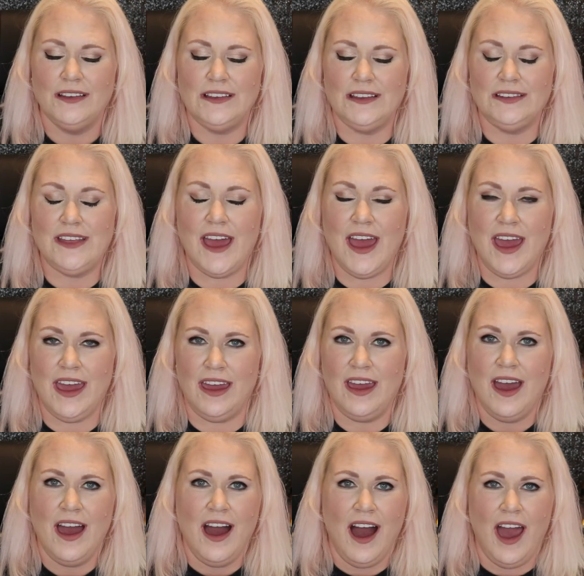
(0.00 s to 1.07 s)
Today,
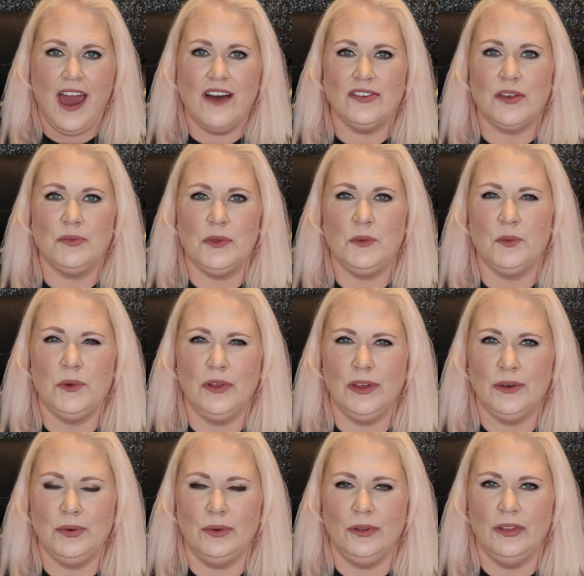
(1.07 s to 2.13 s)
I have something
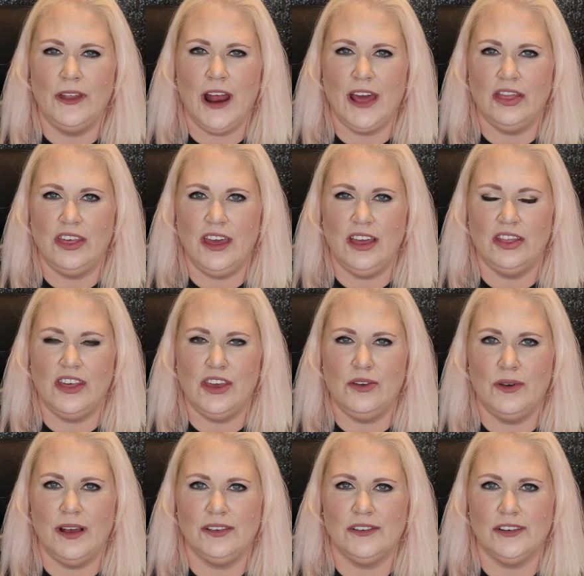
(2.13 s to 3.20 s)
really cool that I think that you
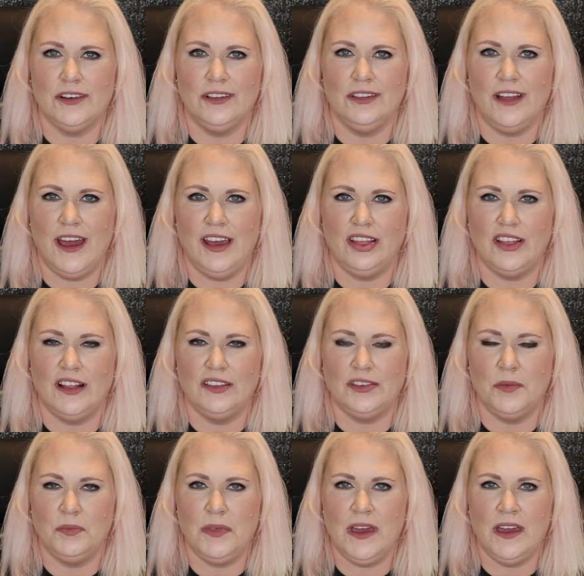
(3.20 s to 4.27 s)
guys are gonna like. That's
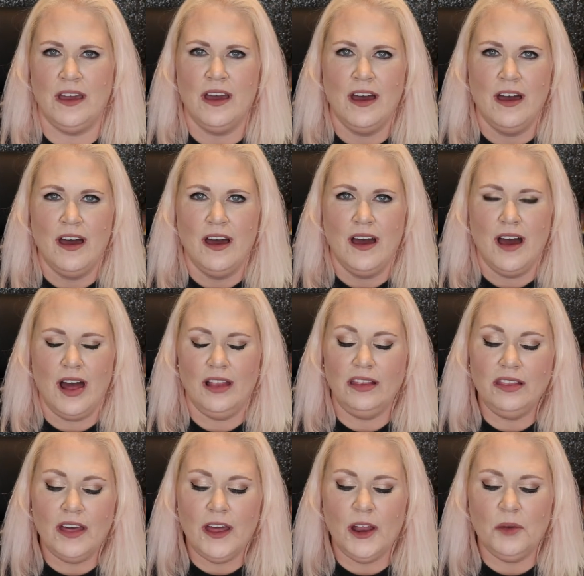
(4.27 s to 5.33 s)
something a
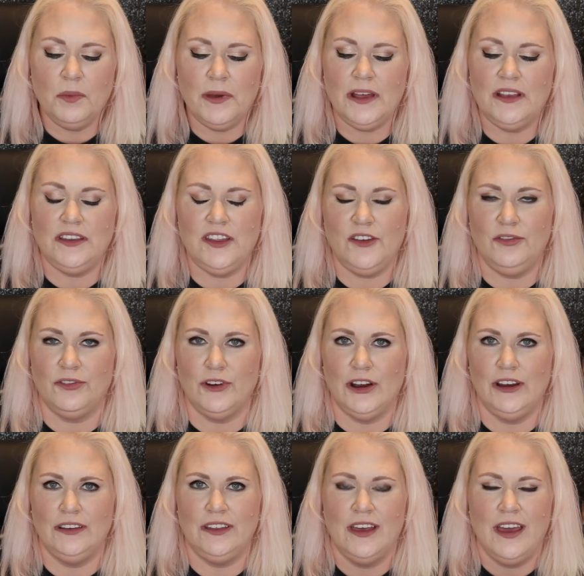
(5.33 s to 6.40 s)
little bit
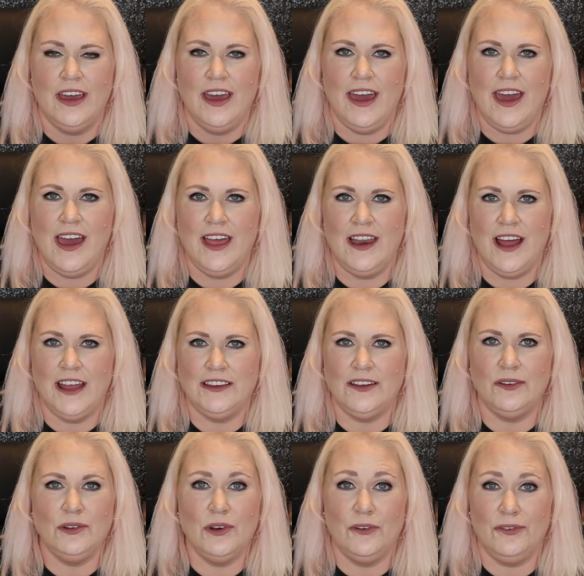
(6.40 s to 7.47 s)
different, and I
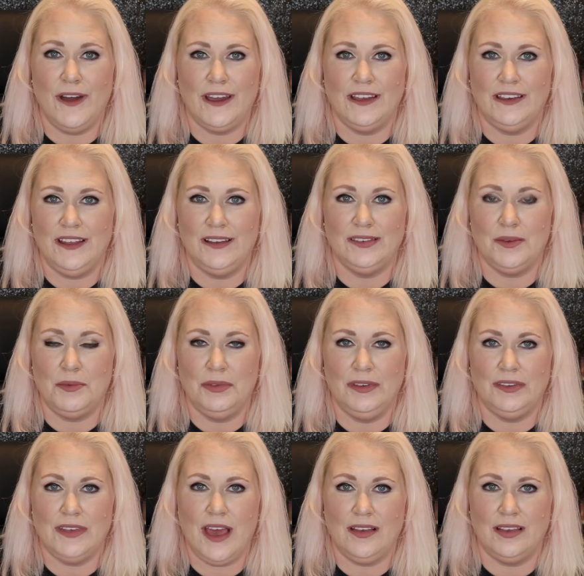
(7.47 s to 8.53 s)
don't know if I can dig some of
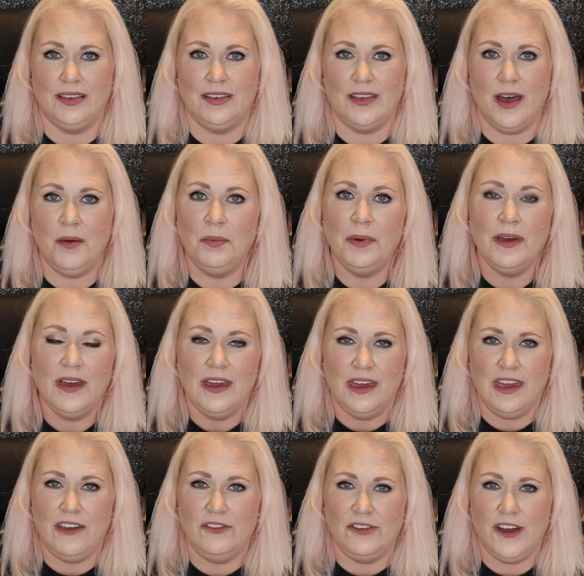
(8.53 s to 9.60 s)
these cases up.
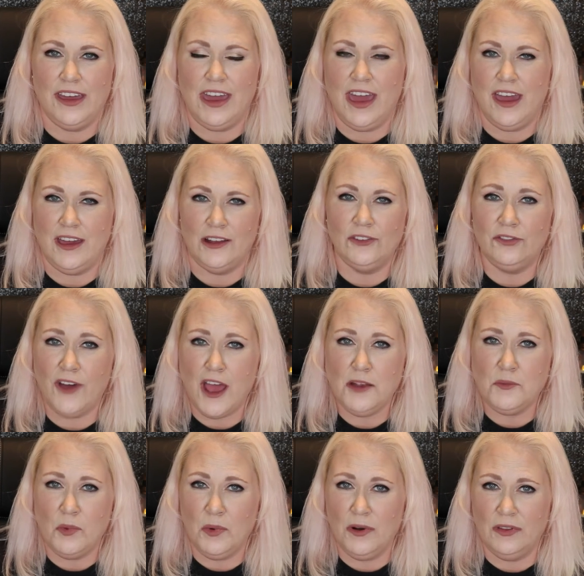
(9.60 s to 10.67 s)
If I can find
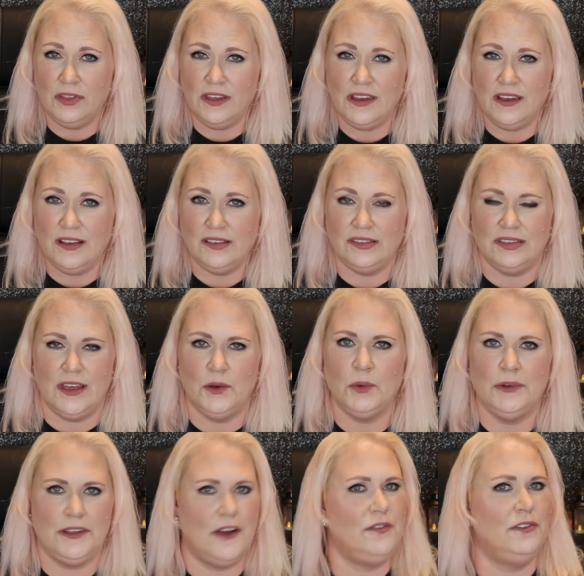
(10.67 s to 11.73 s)
more of these, then
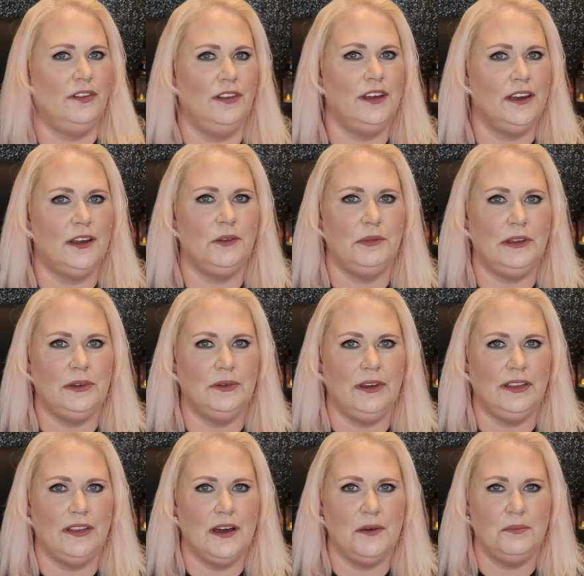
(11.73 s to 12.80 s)
we're definitely gonna be
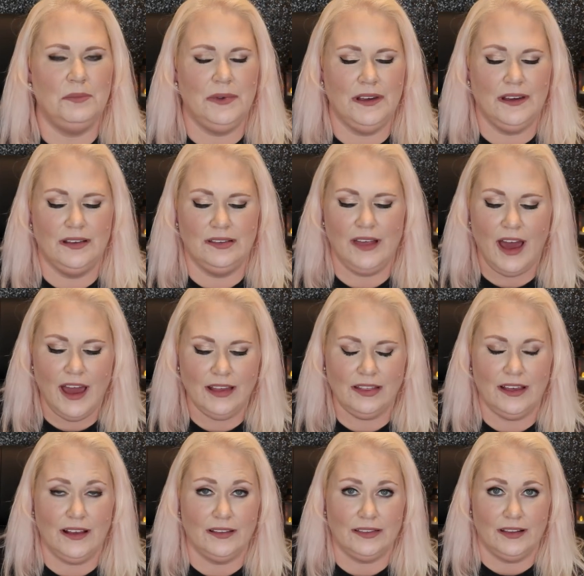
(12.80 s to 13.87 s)
doing them because I
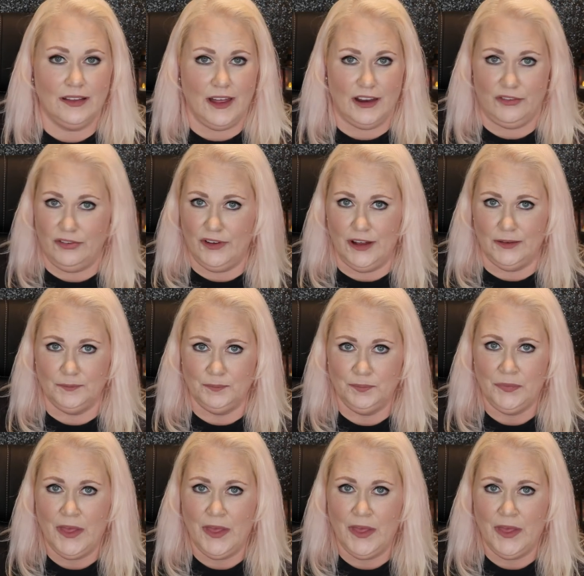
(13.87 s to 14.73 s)
think it's a lot of fun.